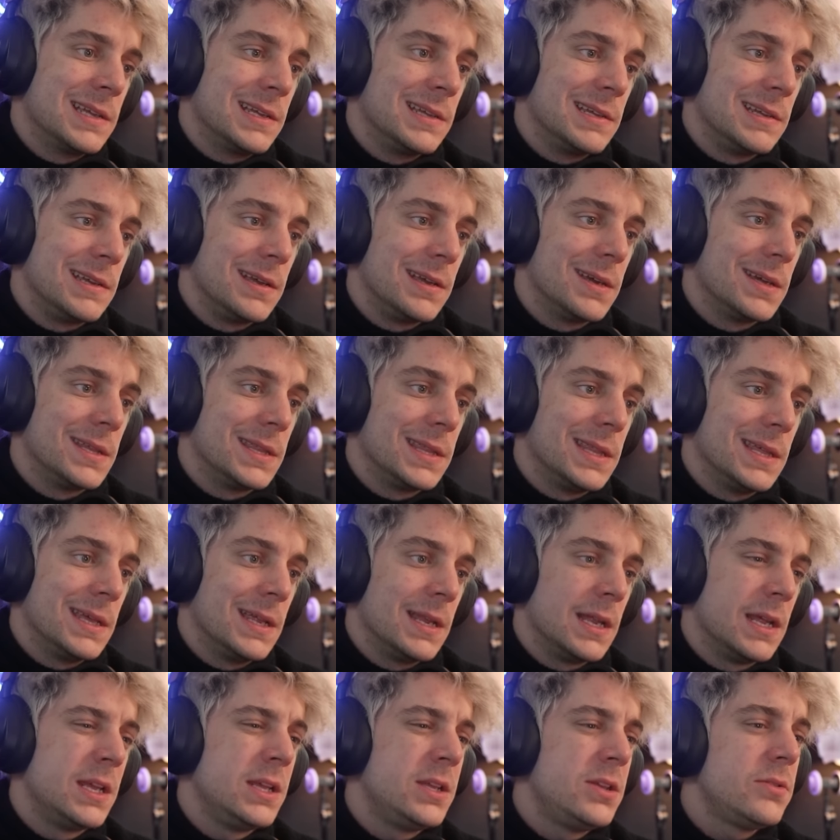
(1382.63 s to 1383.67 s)
Yeah,
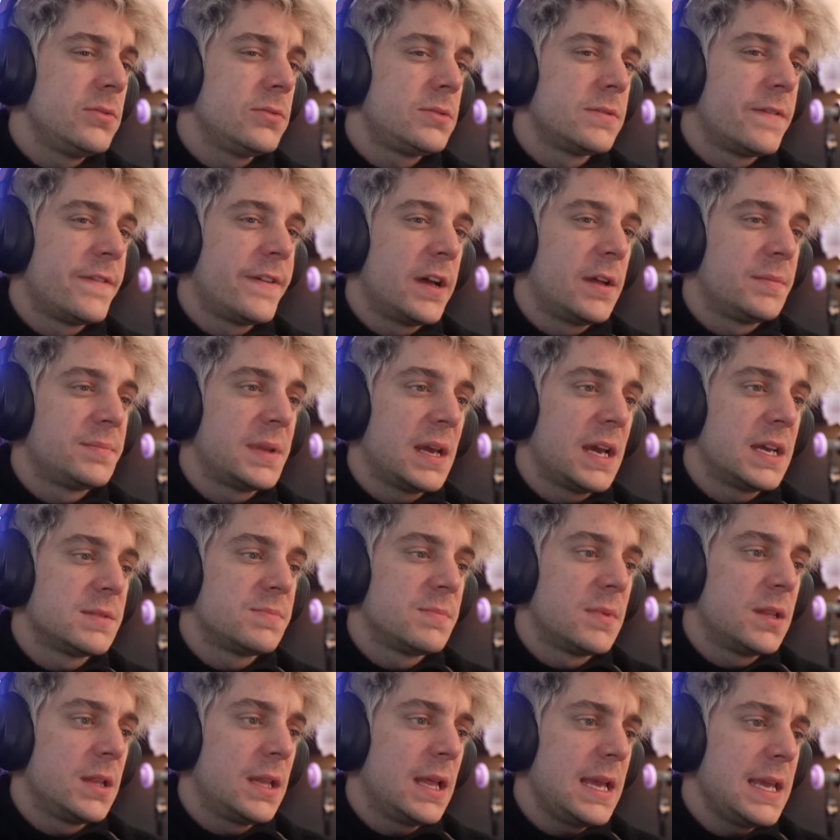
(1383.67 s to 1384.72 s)
you developed
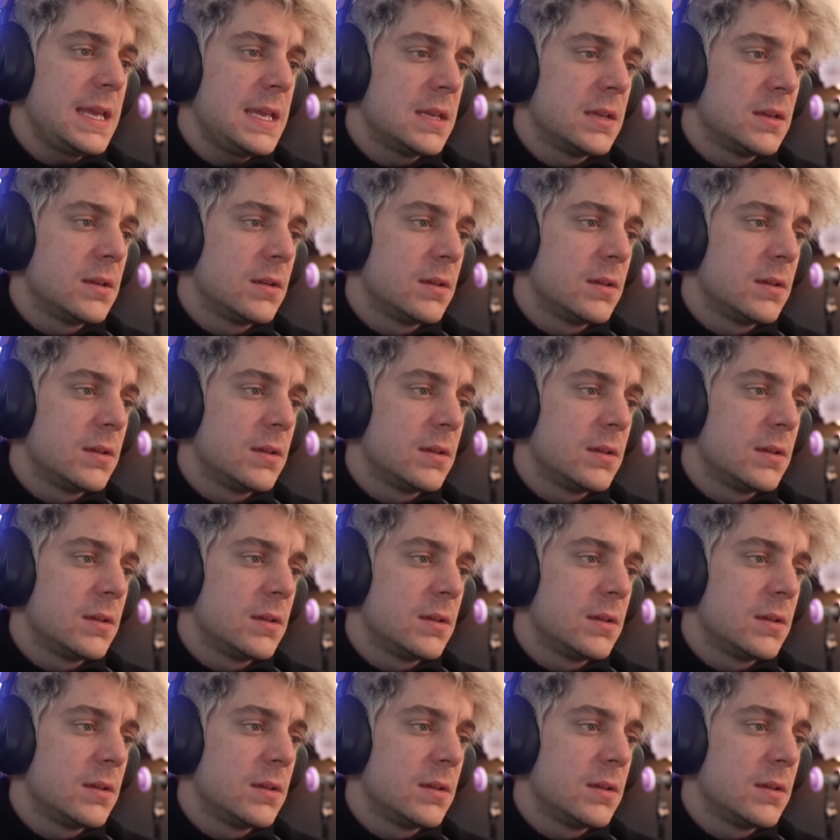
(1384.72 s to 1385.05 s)
asthma late.